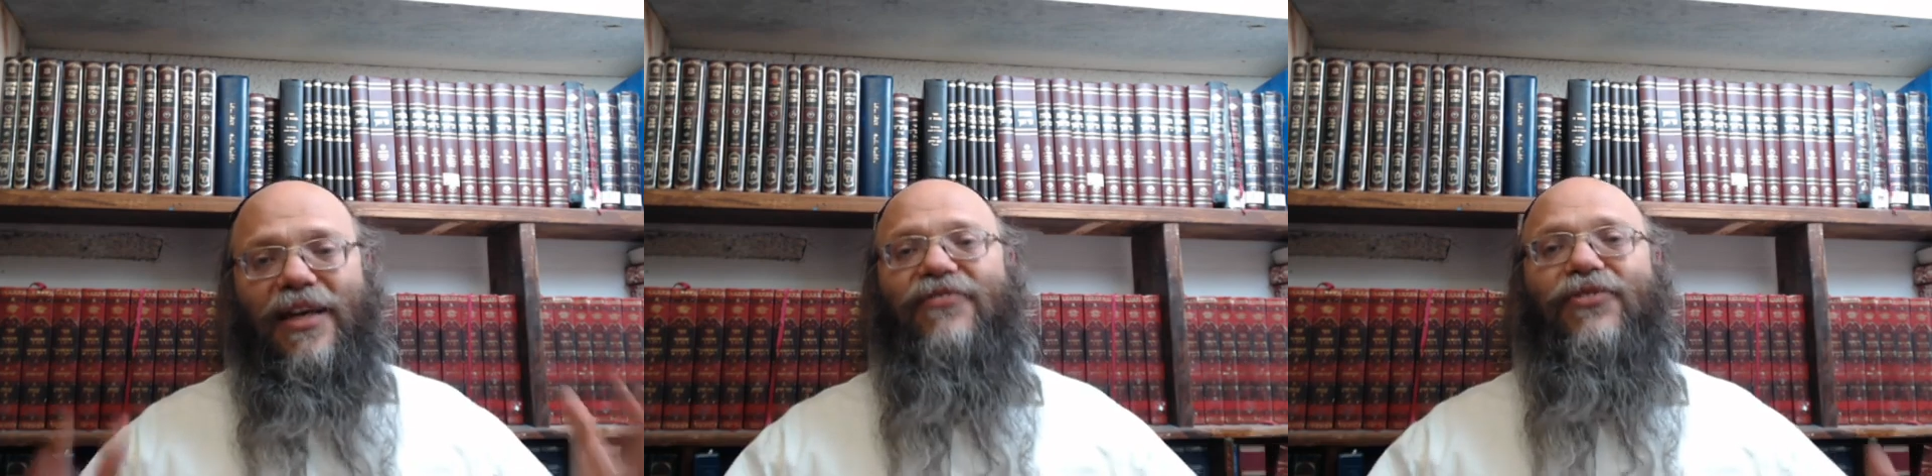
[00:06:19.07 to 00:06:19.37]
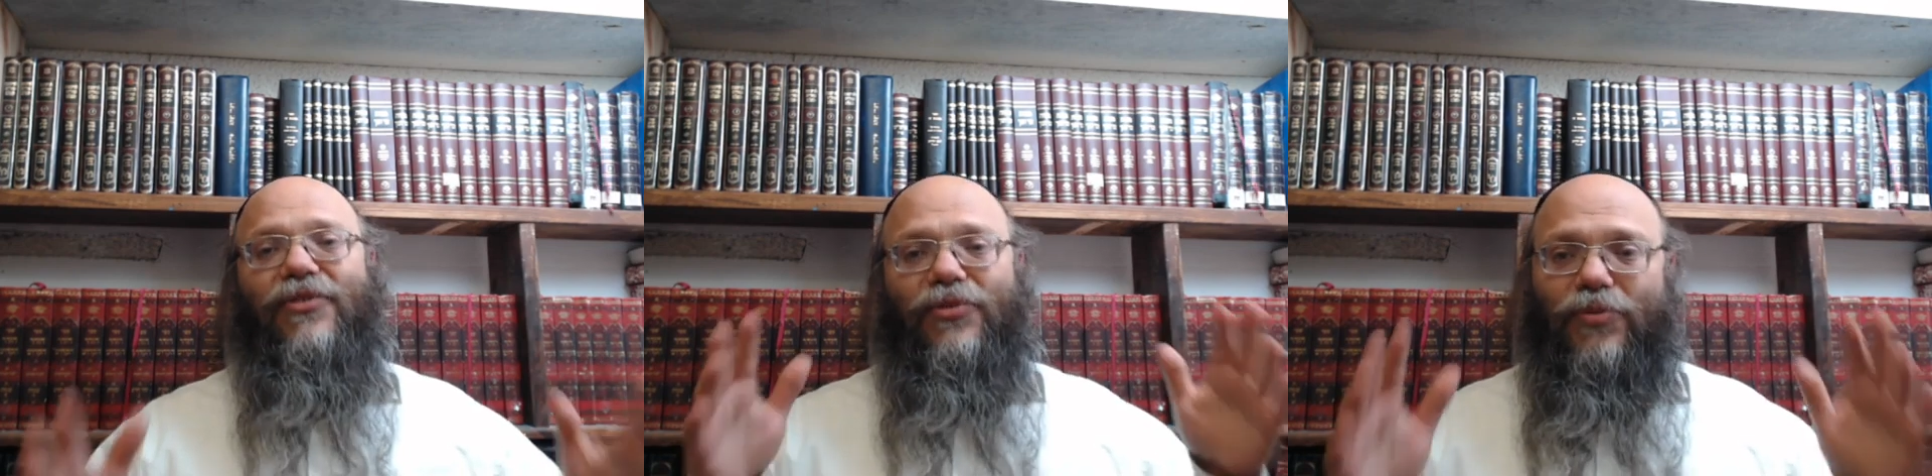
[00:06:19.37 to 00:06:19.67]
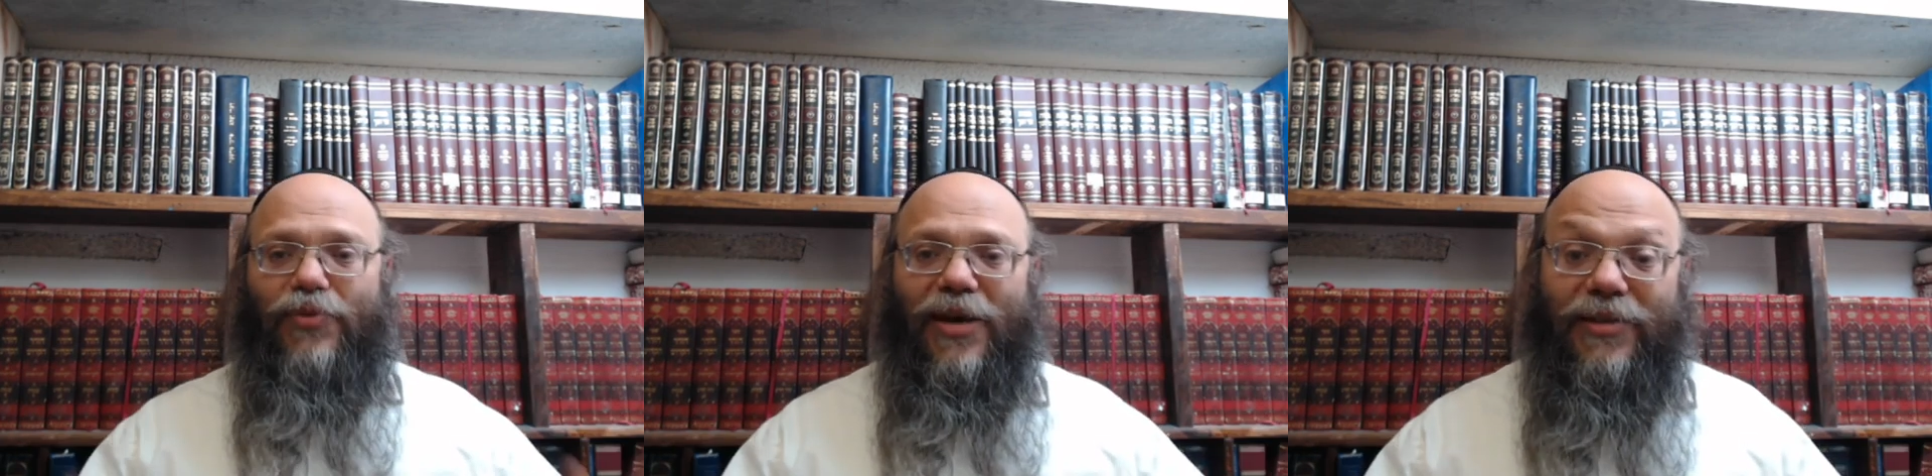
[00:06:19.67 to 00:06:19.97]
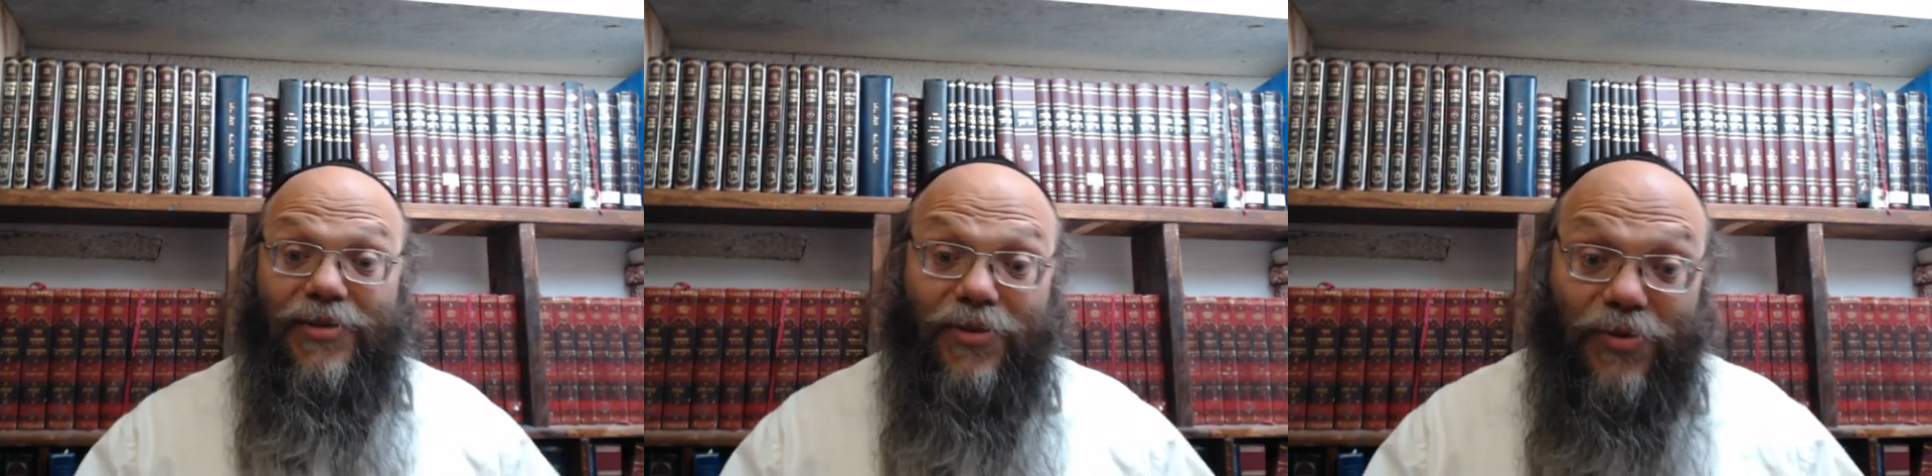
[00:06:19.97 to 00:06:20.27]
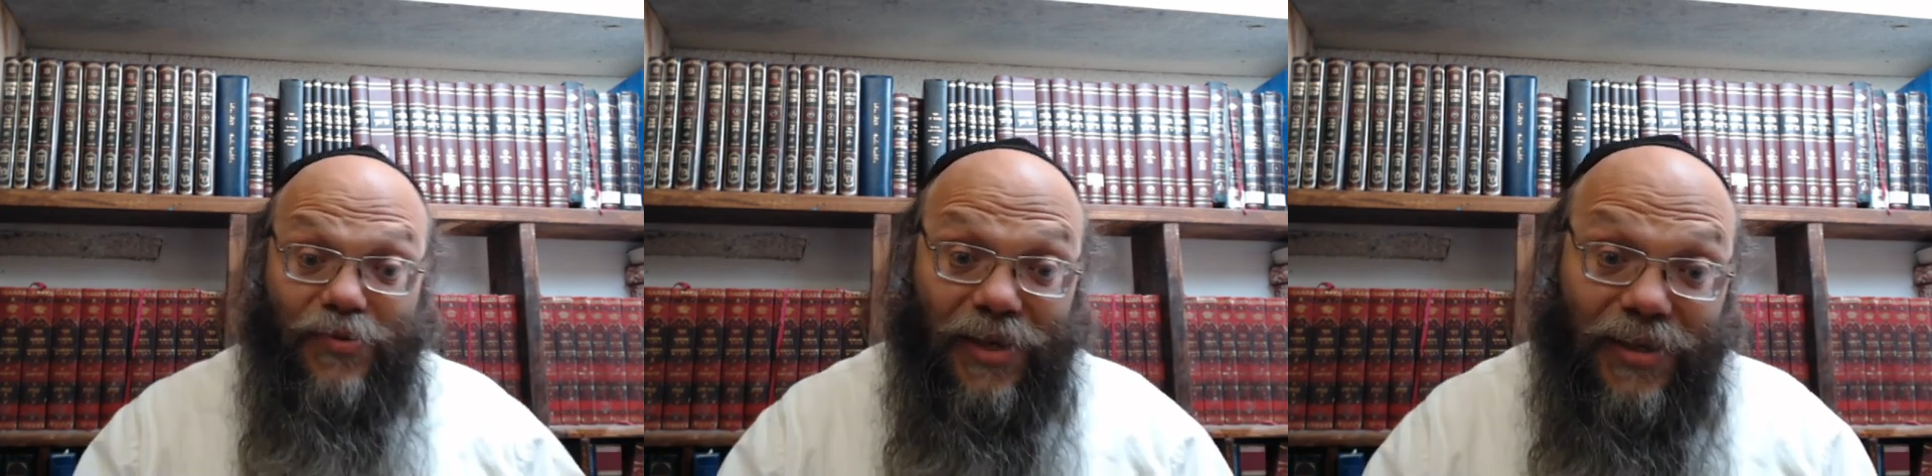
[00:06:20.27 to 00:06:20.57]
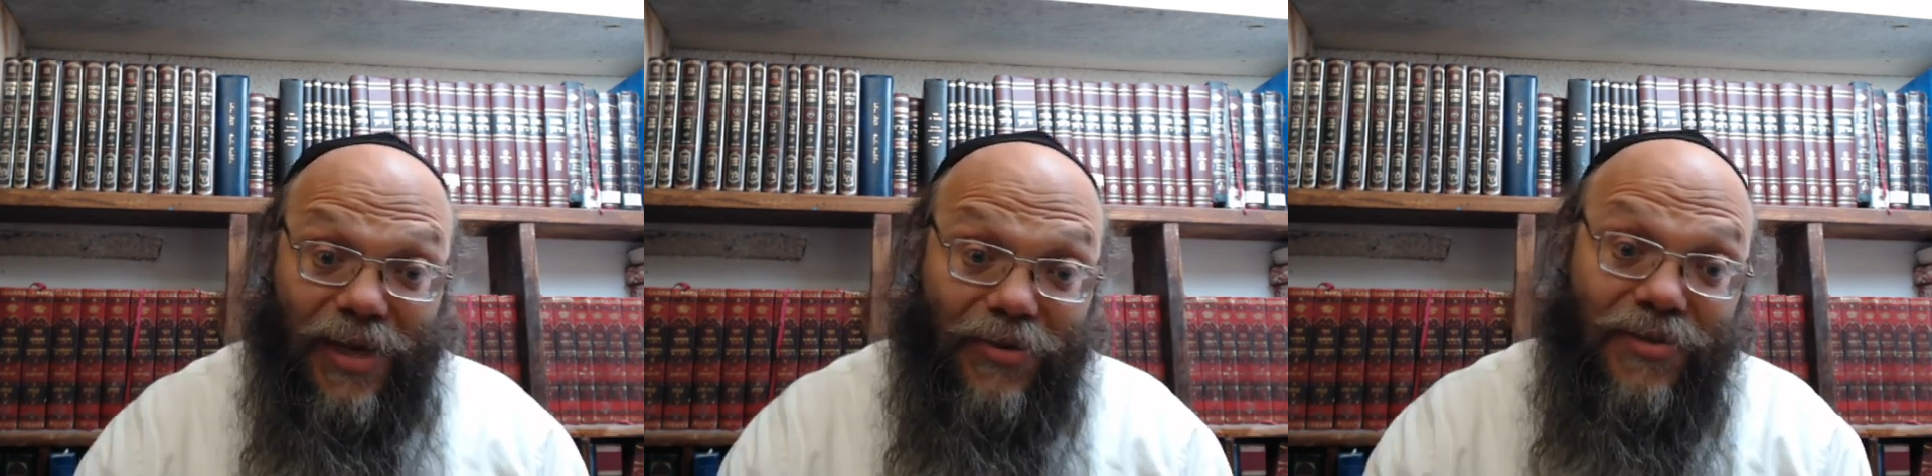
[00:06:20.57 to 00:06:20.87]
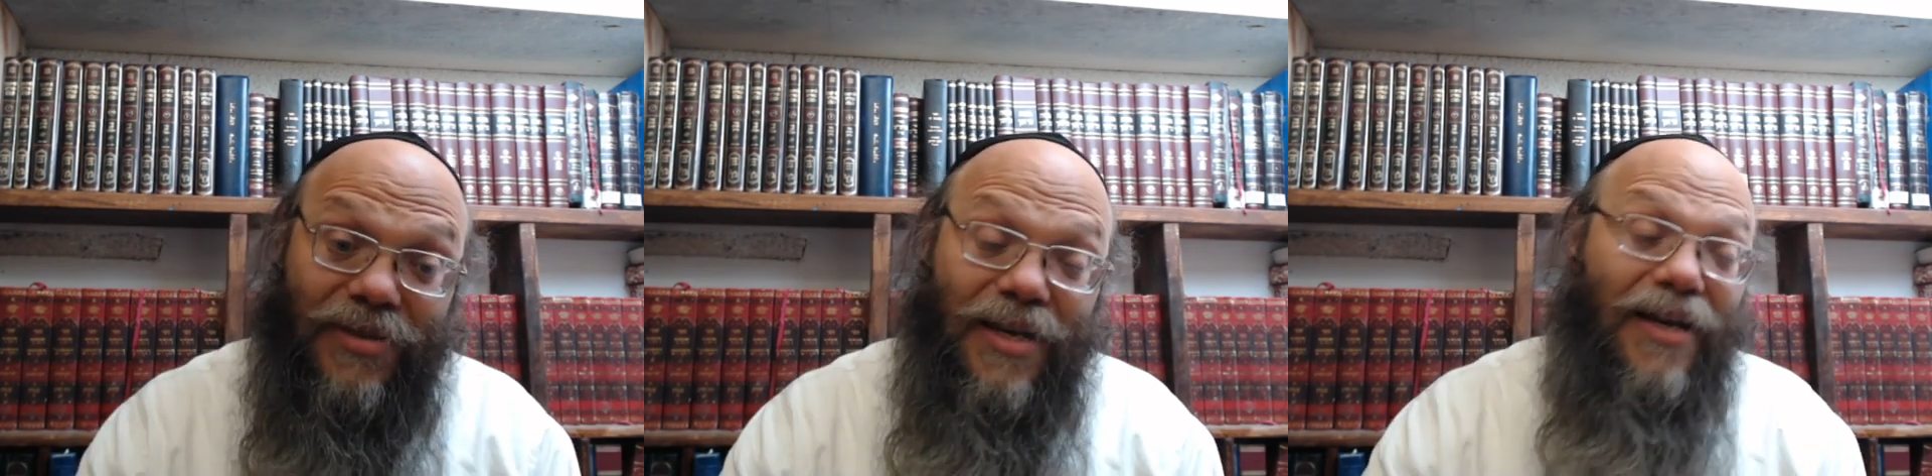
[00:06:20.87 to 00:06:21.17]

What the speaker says: effort to practice those meditations.